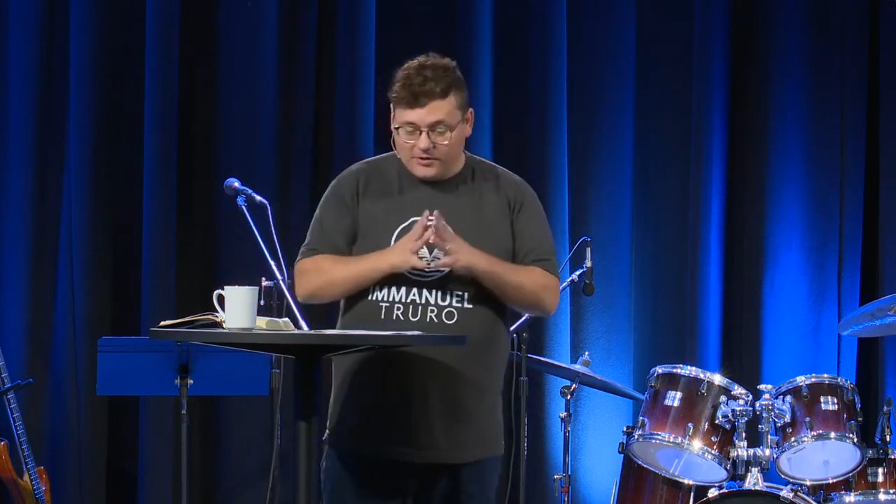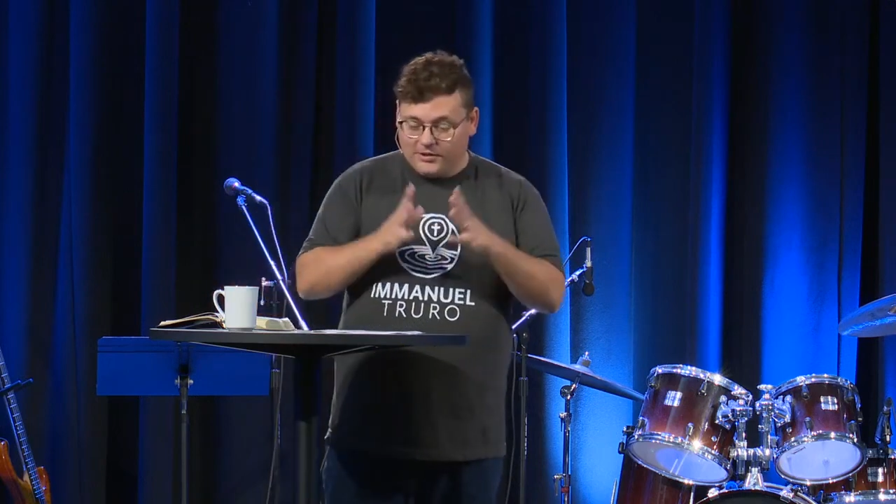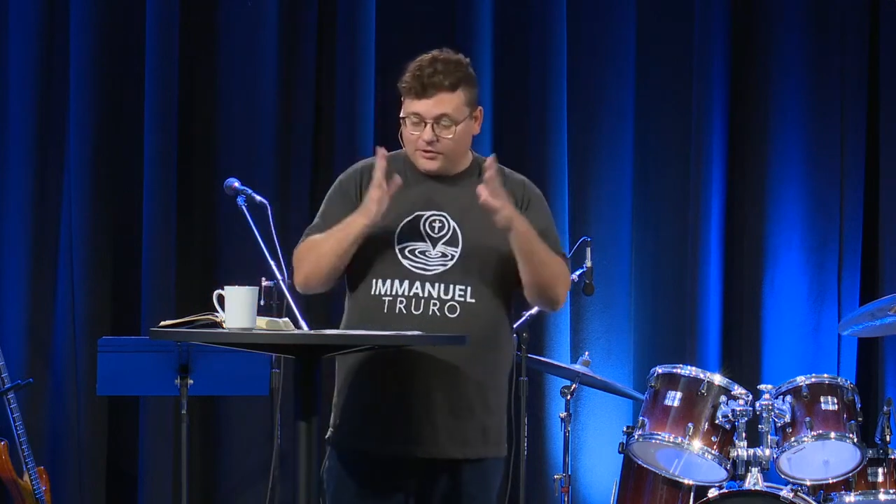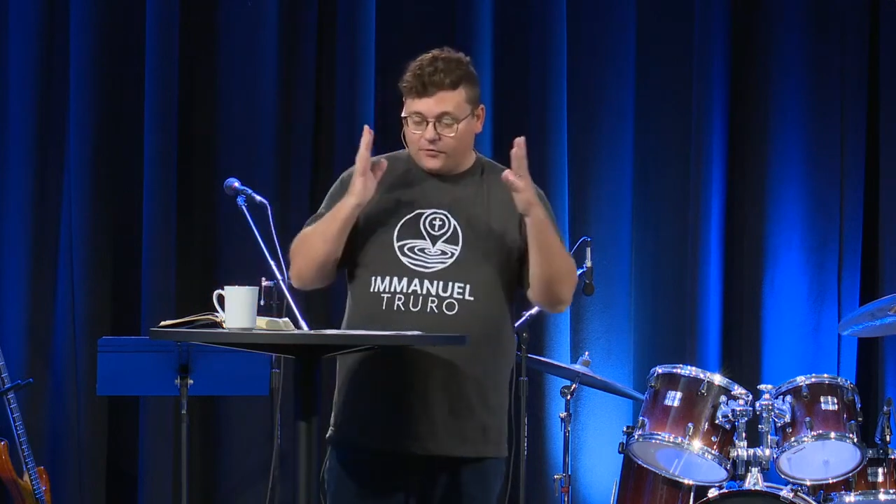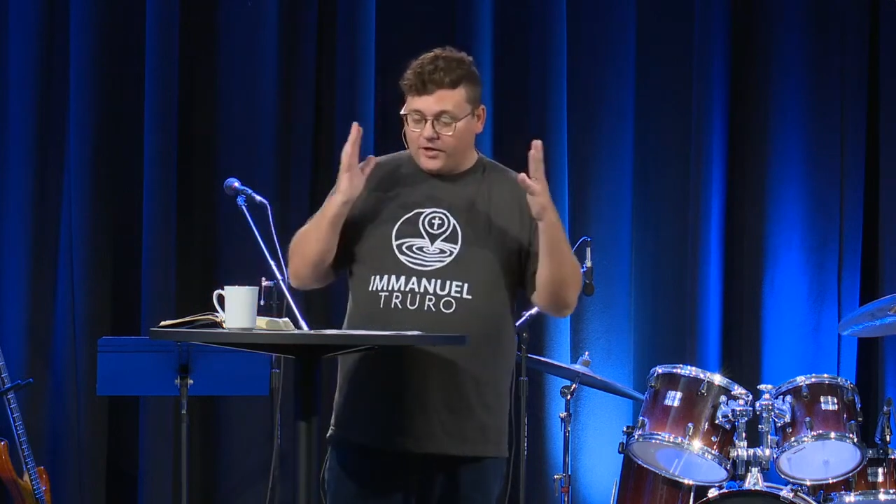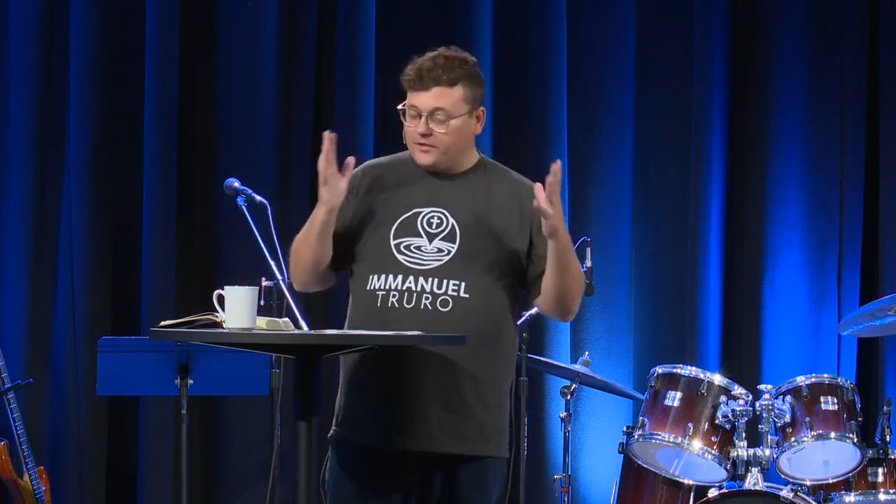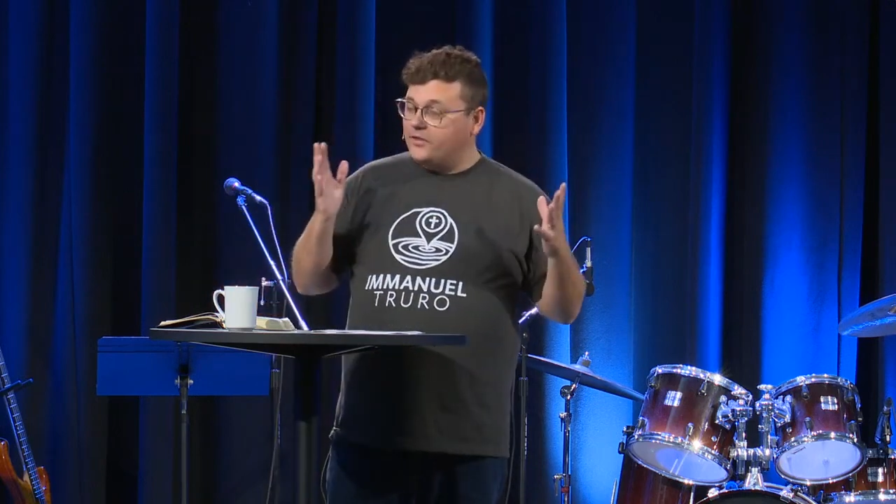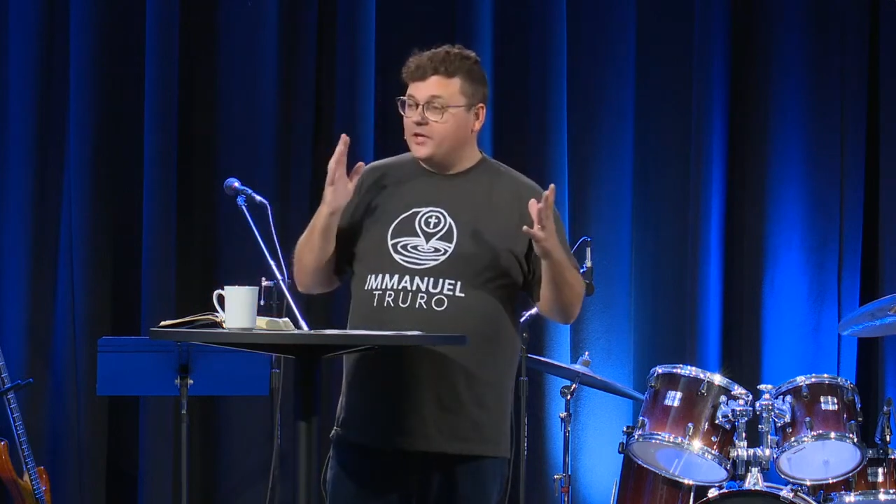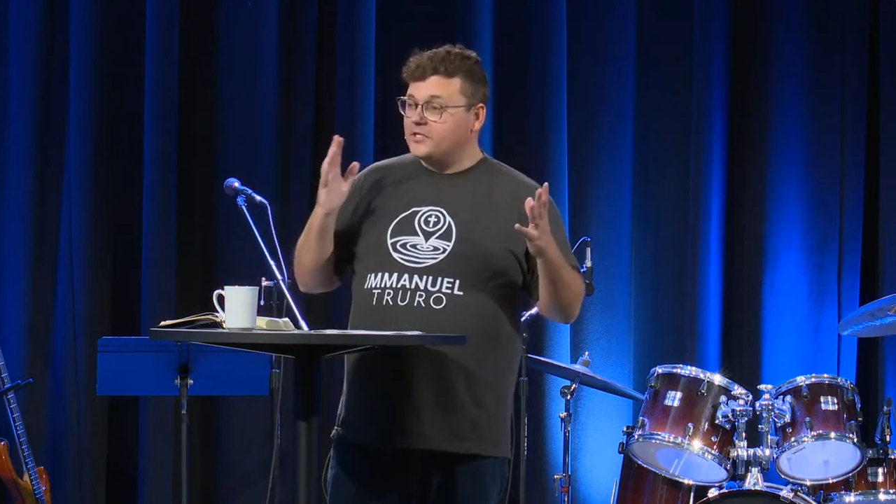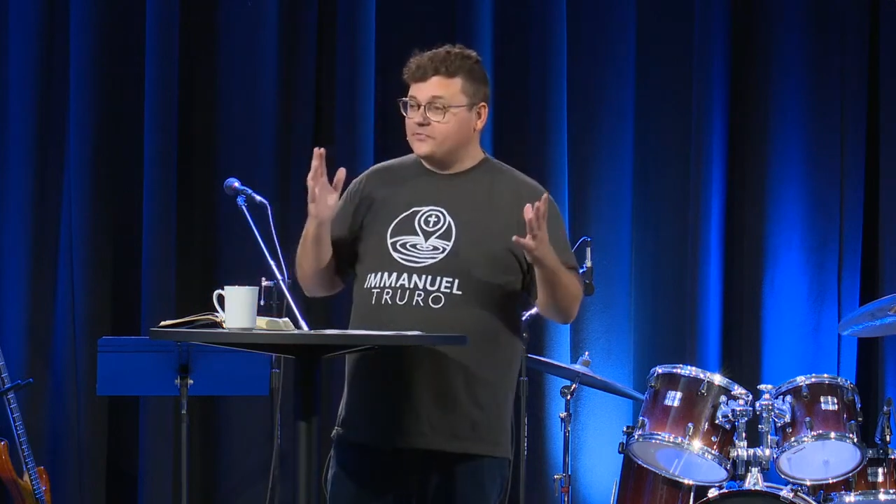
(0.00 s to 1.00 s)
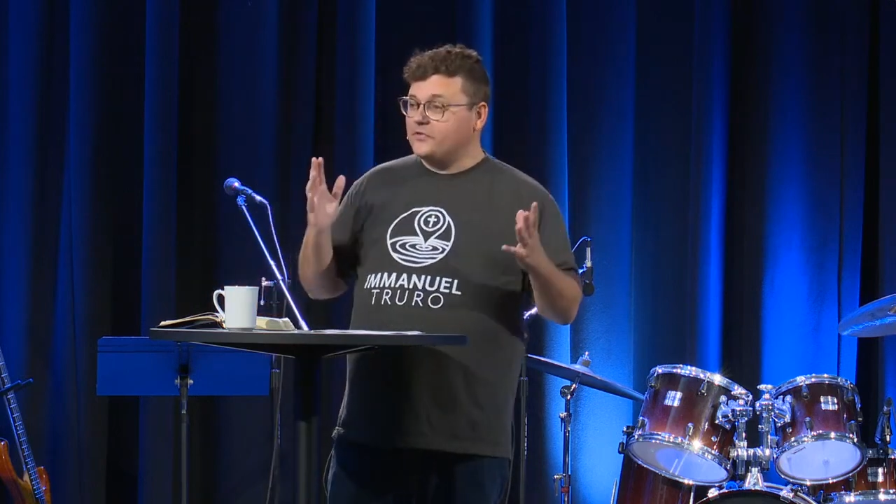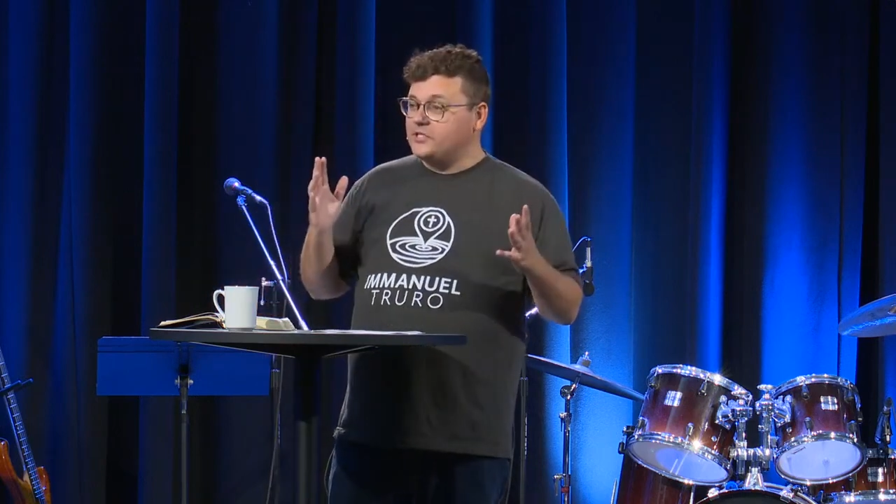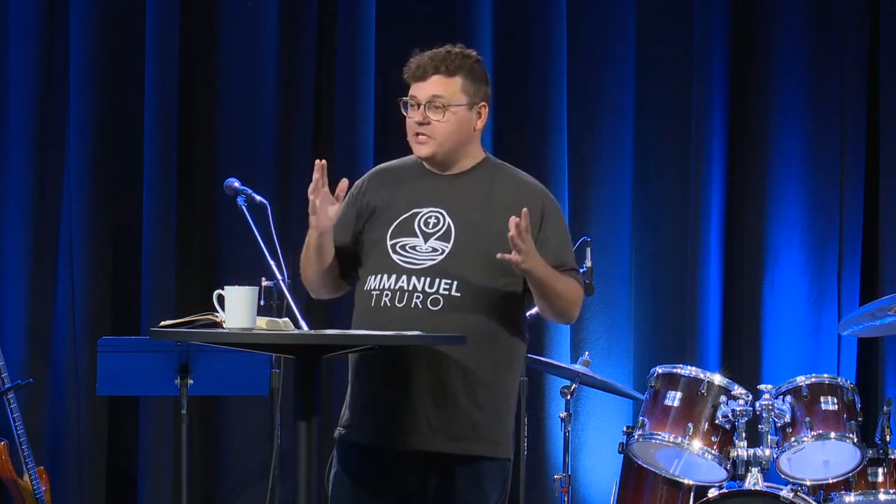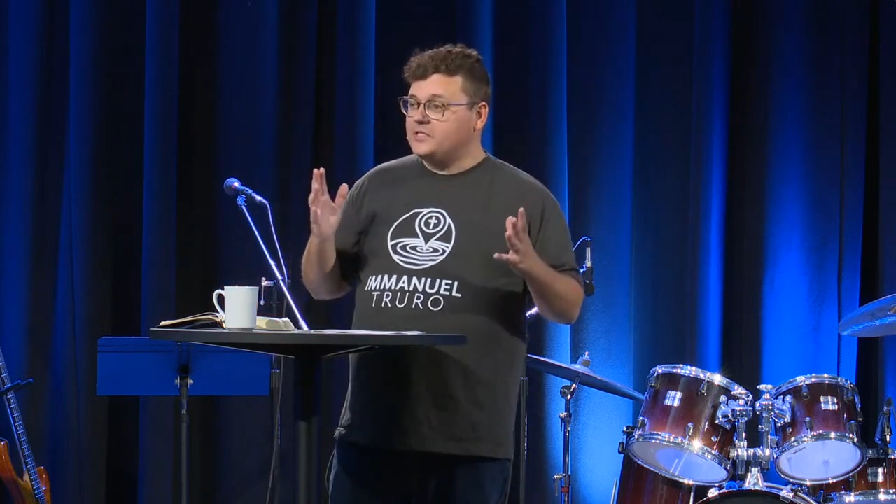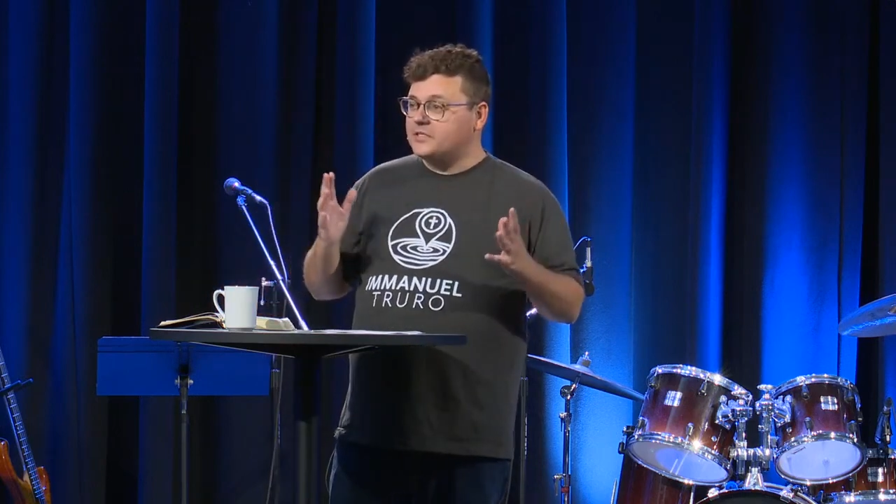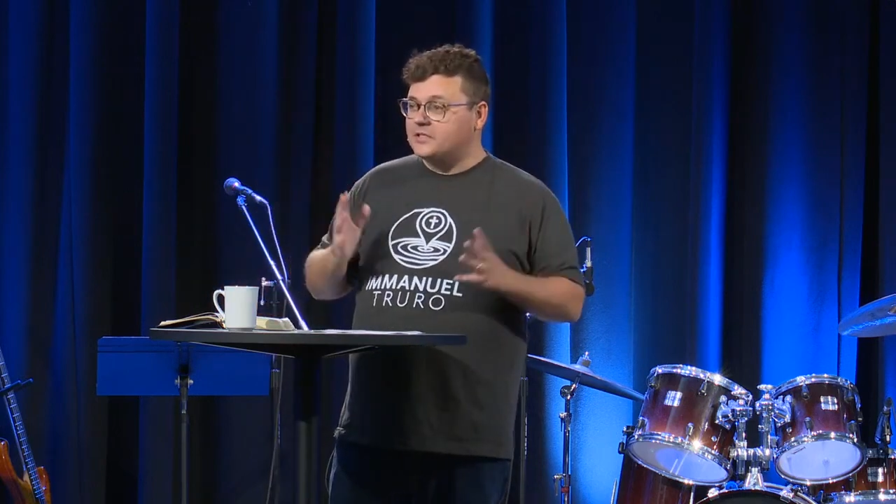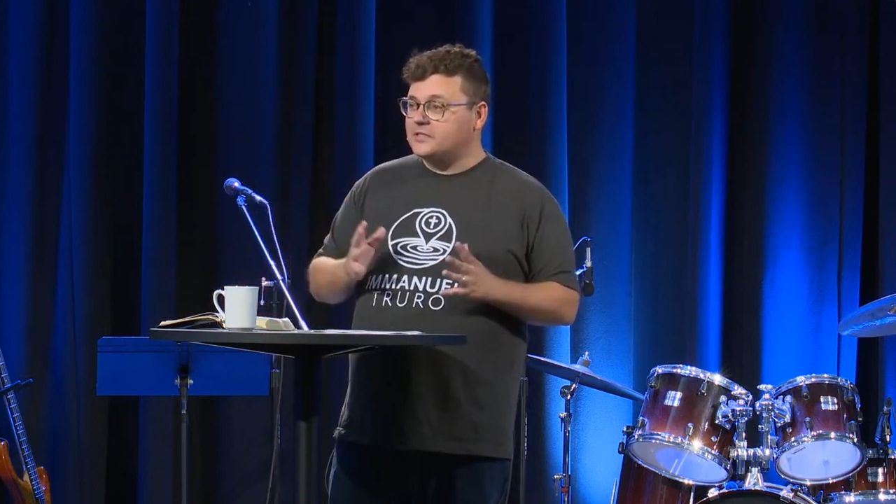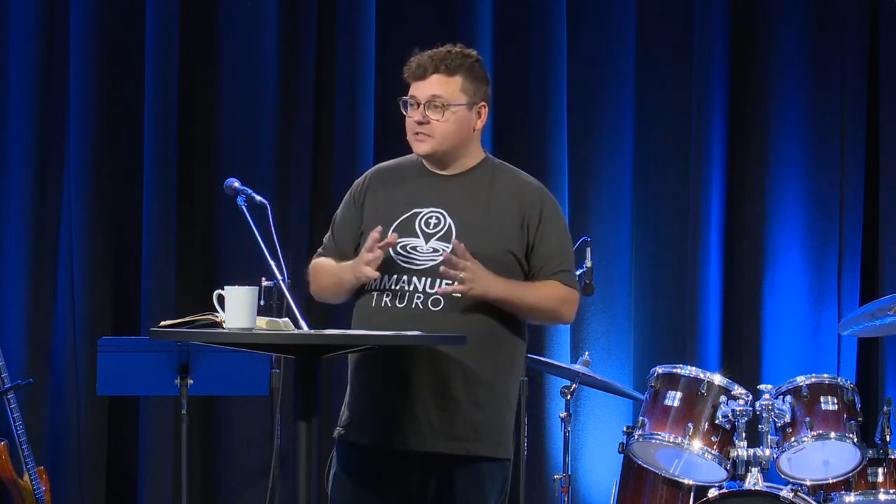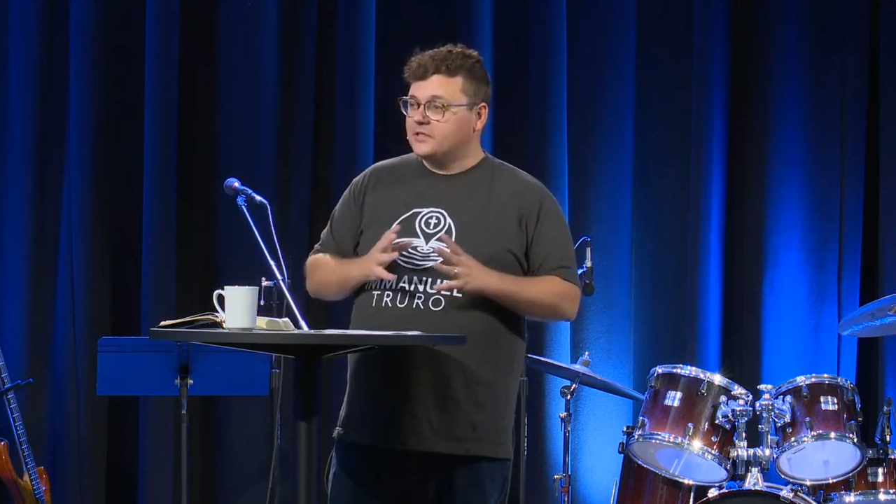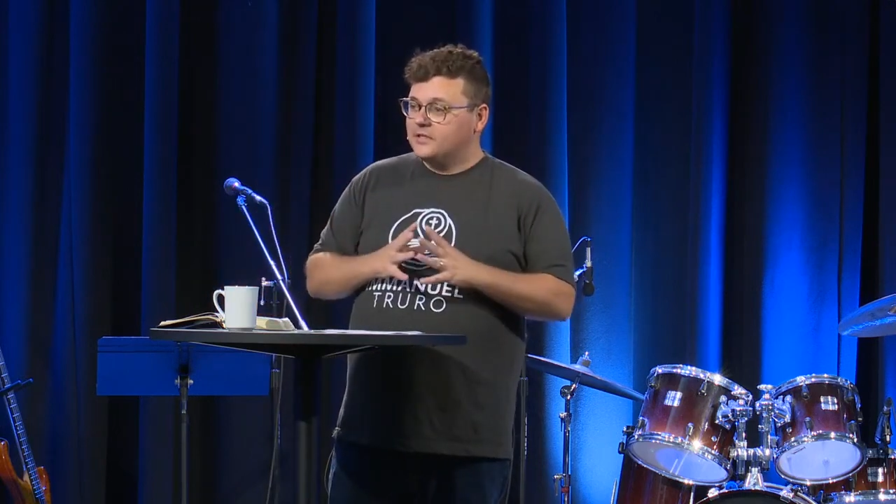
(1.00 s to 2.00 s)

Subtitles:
really great things for Jesus,